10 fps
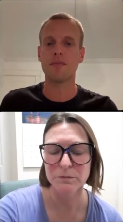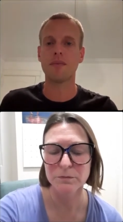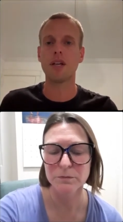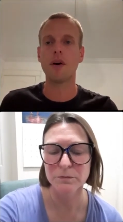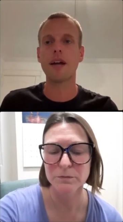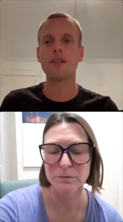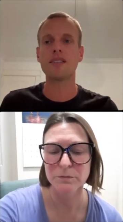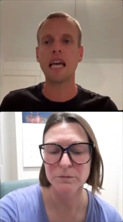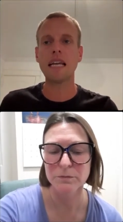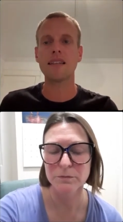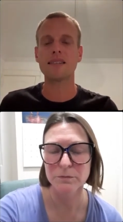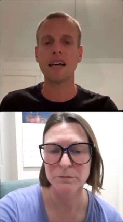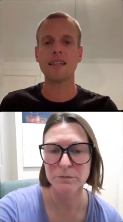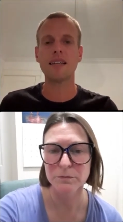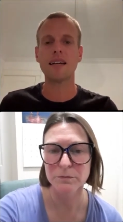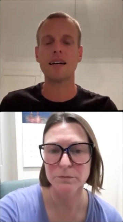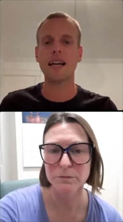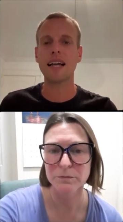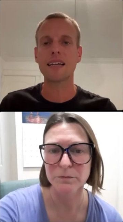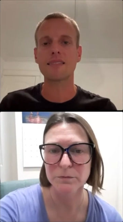Speaker 1: you know, entertain this idea. And
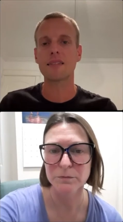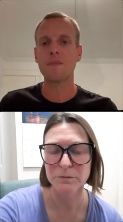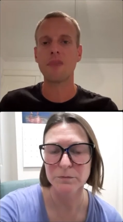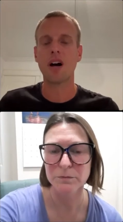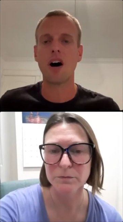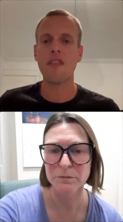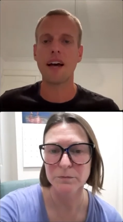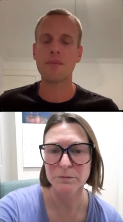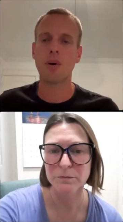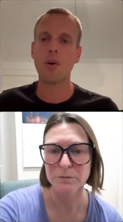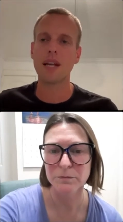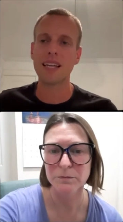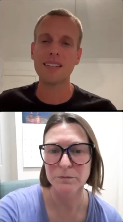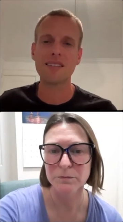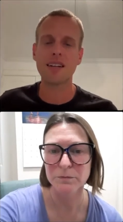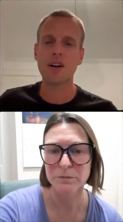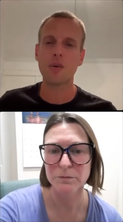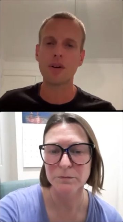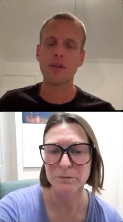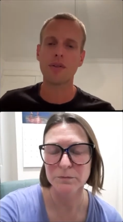I guess on that point, is there a
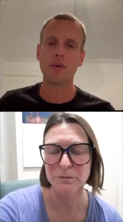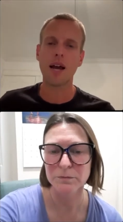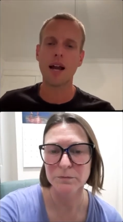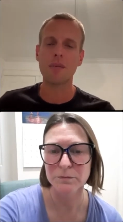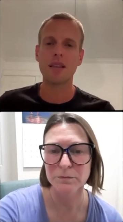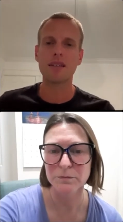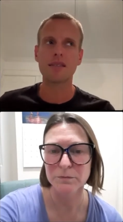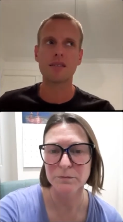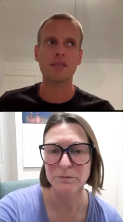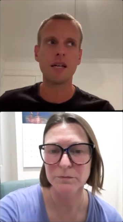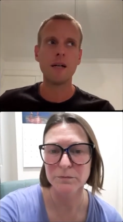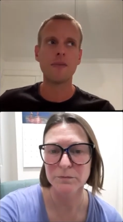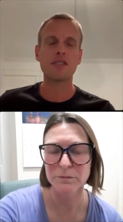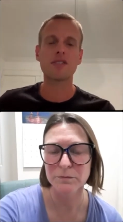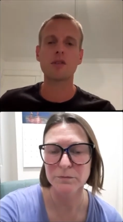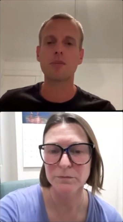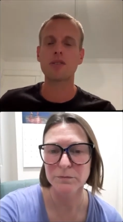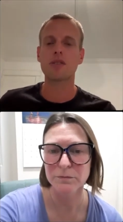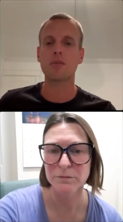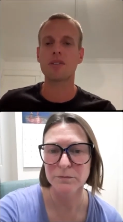real threat? I mean, this is this is
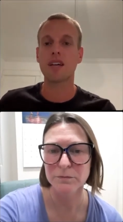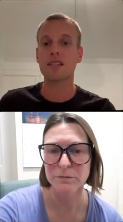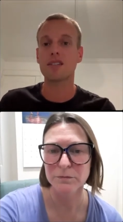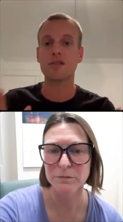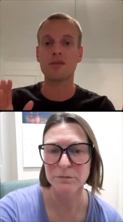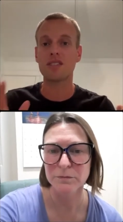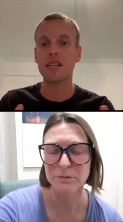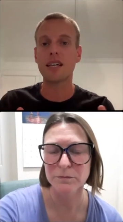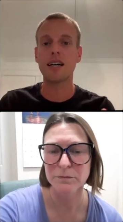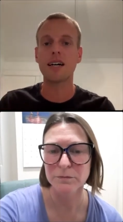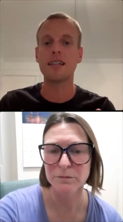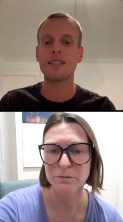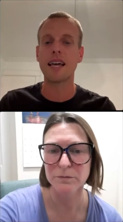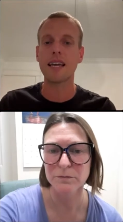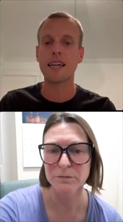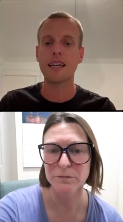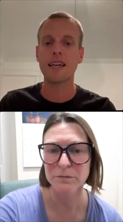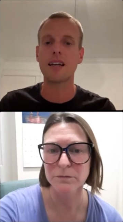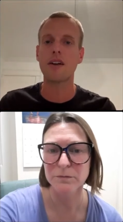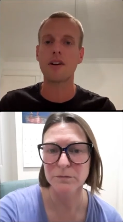supposed to protect us from Zika and
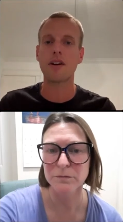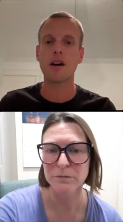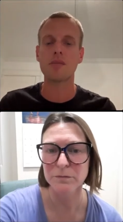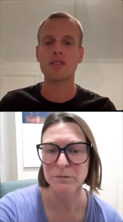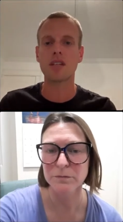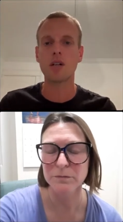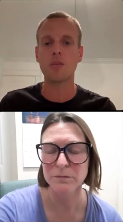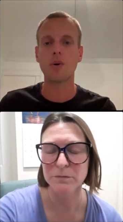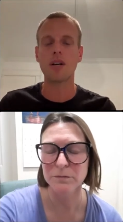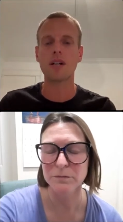dengue and other uh, mosquito-borne